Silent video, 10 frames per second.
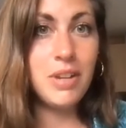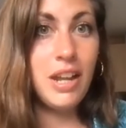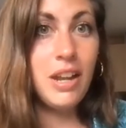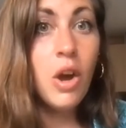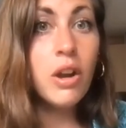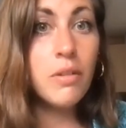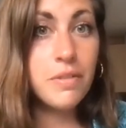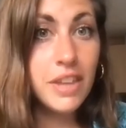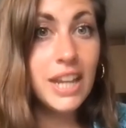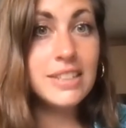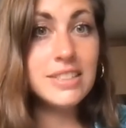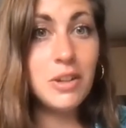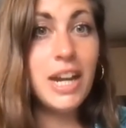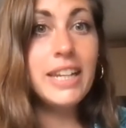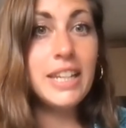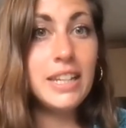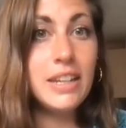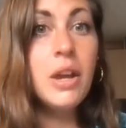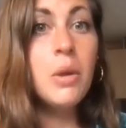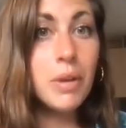a lot of things. So I
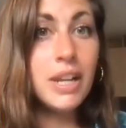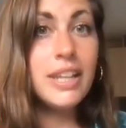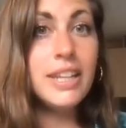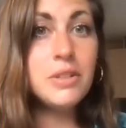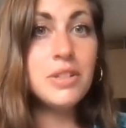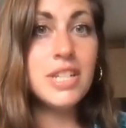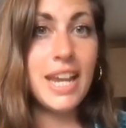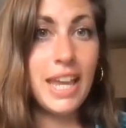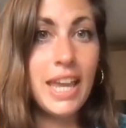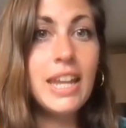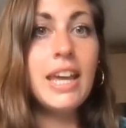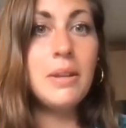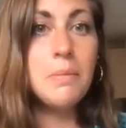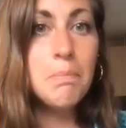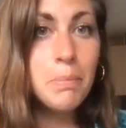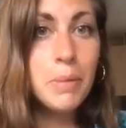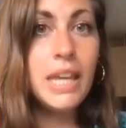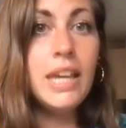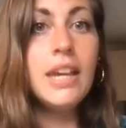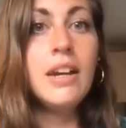really need to check in and
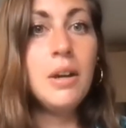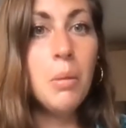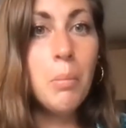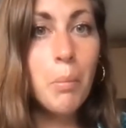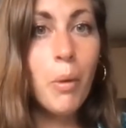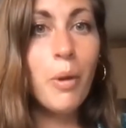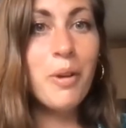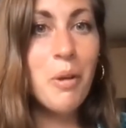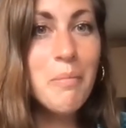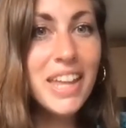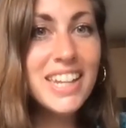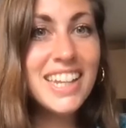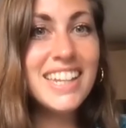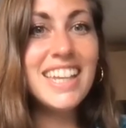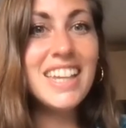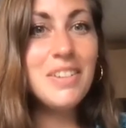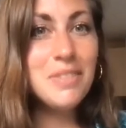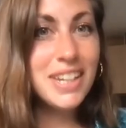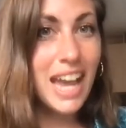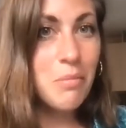be more committed.
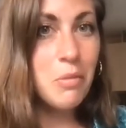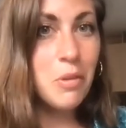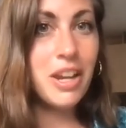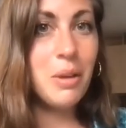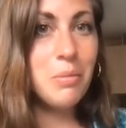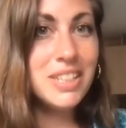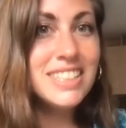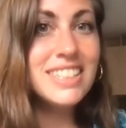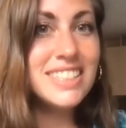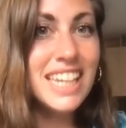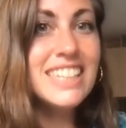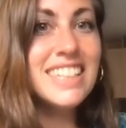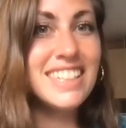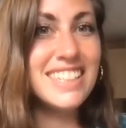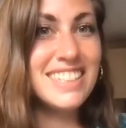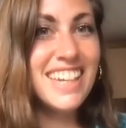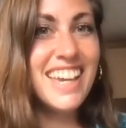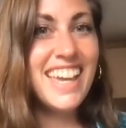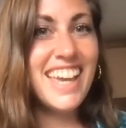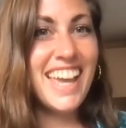Even I'm working with the seasons,
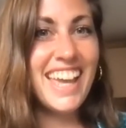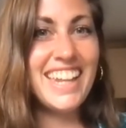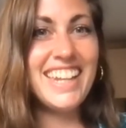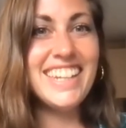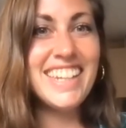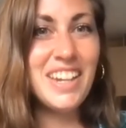and